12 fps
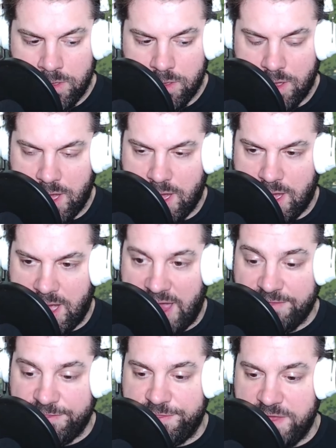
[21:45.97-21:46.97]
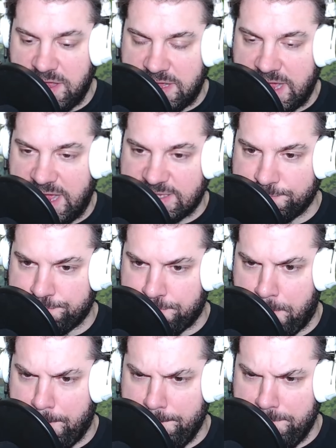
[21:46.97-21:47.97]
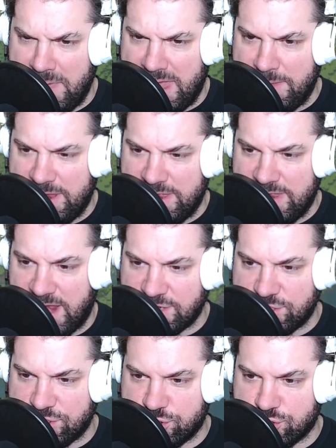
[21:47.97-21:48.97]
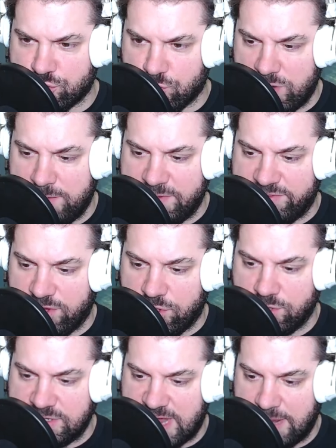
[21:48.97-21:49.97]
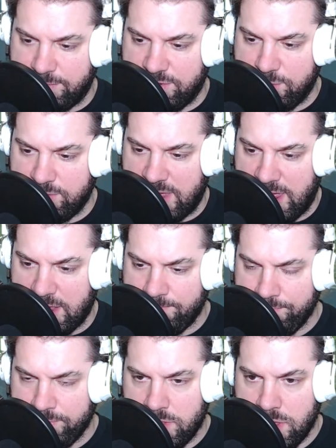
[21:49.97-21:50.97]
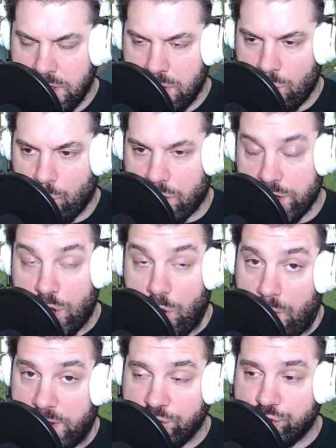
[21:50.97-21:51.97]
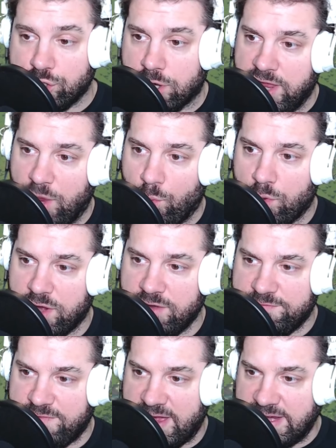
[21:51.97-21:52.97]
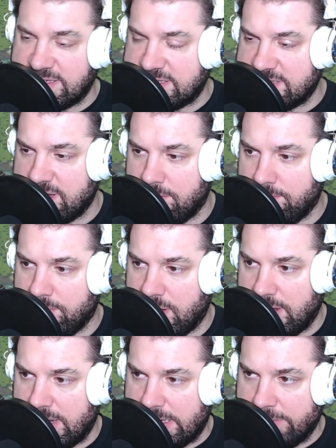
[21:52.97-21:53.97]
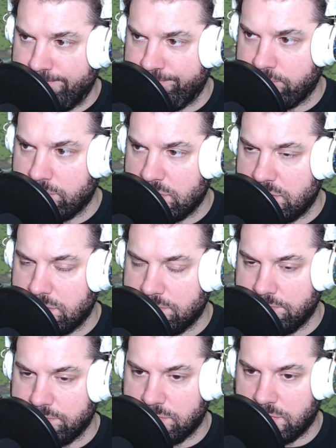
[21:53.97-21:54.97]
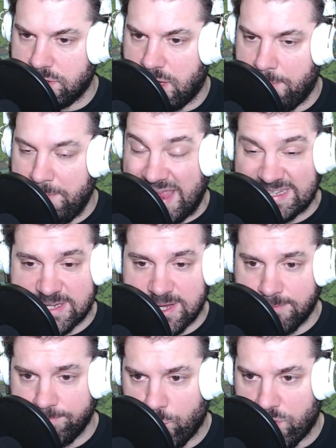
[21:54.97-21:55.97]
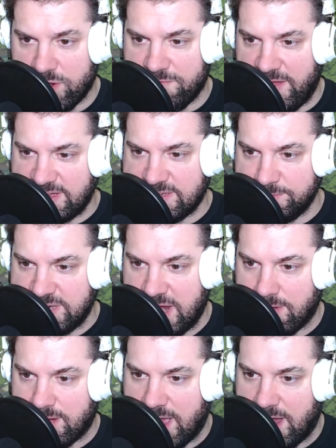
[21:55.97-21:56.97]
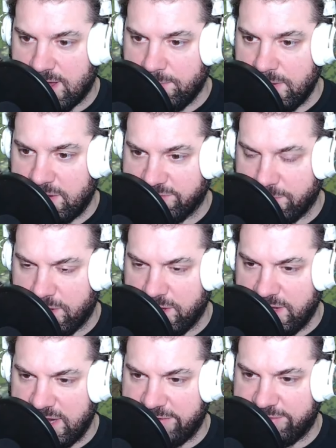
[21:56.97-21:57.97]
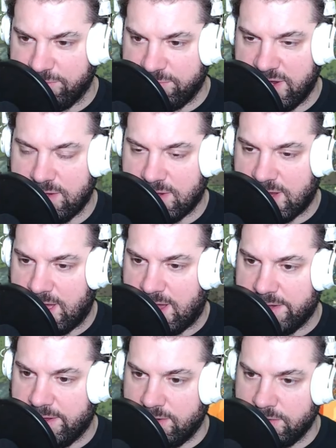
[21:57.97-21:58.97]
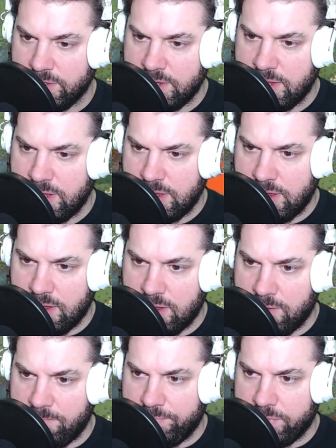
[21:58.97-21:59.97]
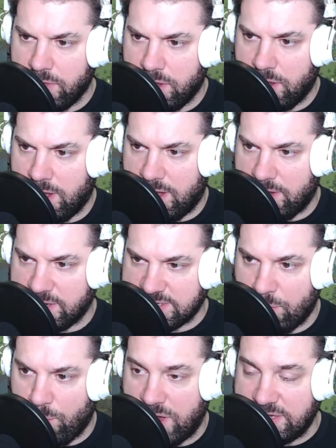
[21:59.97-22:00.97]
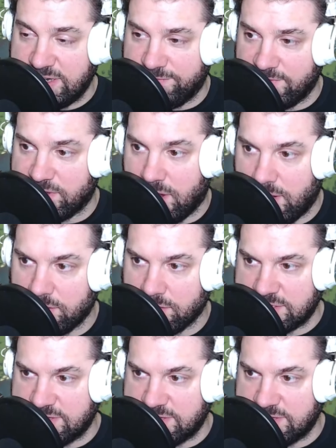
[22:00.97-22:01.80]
I think it's maybe next stream is a good time to do that. We're going to go on a journey and we're going to find some a mesa. We're going to find some terracotta, because I'm going to need some terracotta because I want different colors of